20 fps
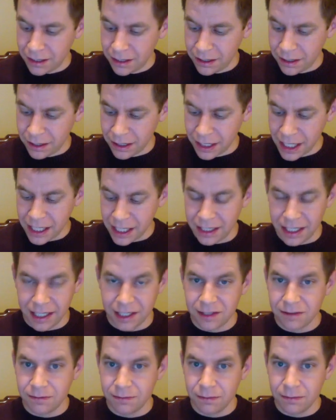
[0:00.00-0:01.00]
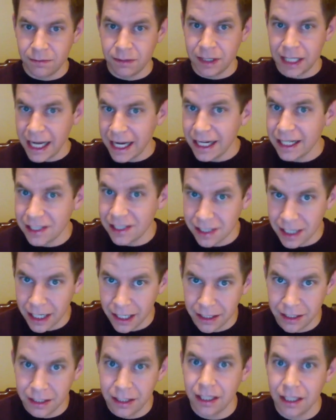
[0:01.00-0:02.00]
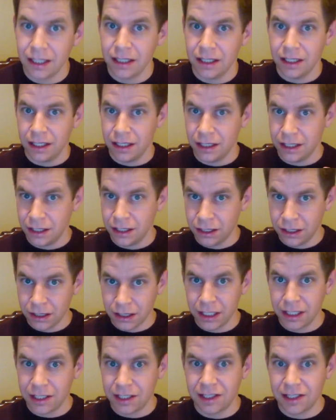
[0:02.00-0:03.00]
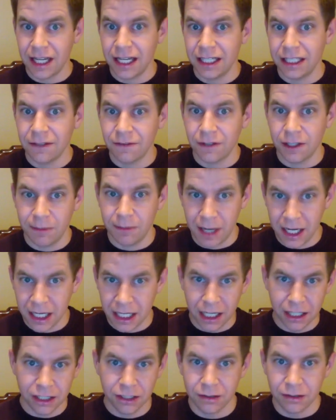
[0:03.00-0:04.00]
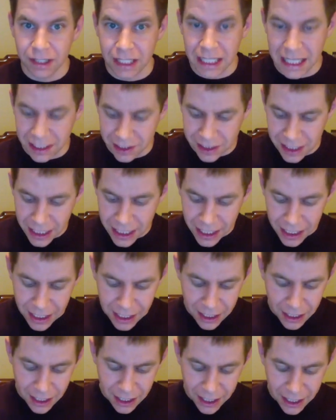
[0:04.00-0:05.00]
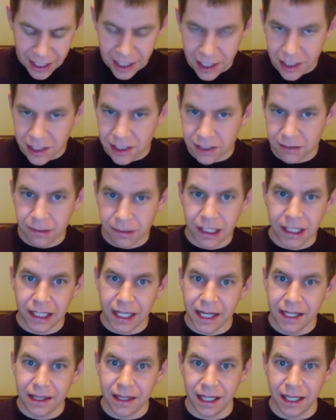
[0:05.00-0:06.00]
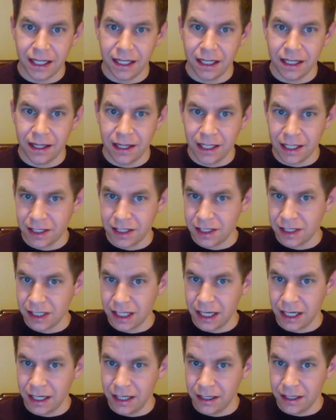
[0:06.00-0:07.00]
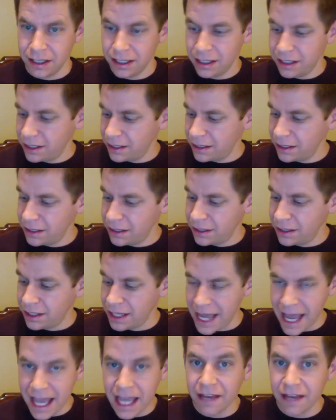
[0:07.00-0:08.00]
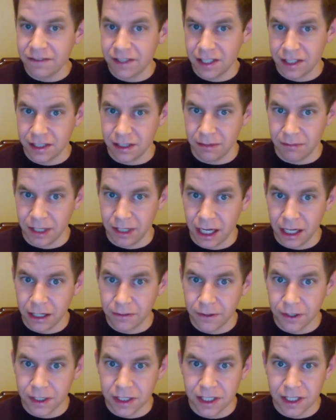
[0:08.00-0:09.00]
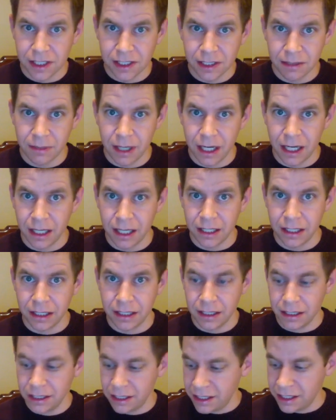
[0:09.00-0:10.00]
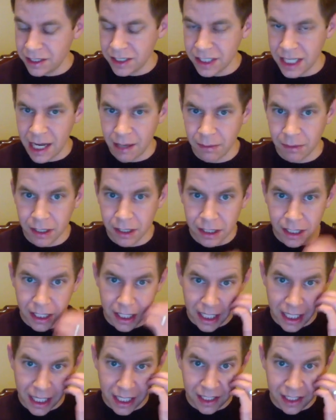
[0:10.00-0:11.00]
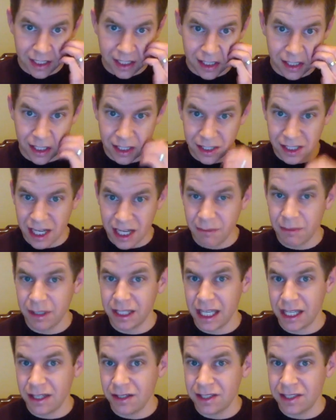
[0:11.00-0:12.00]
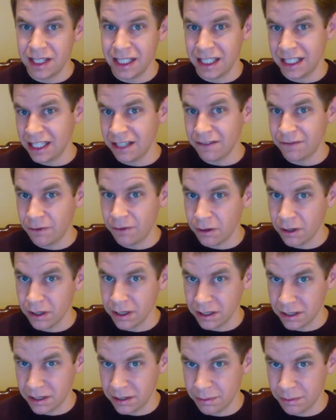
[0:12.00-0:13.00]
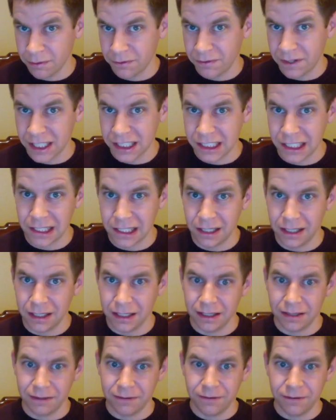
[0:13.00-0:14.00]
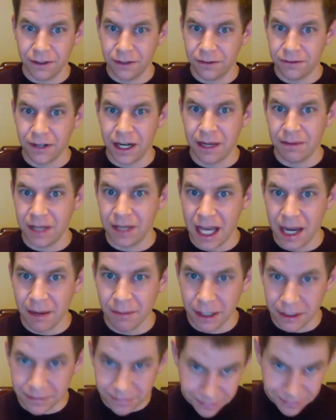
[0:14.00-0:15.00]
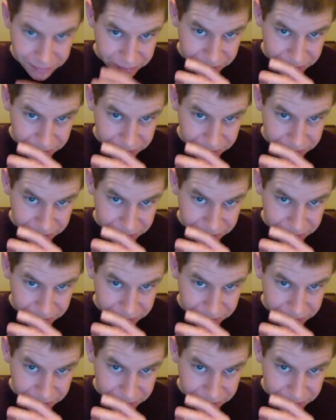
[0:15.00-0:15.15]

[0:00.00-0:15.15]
Again, that's what I decided. You're going to decide different depending on your needs. I also really like that this the AF system, the autofocus system on this camera, is the same one they use in the D4, the professional full frame camera.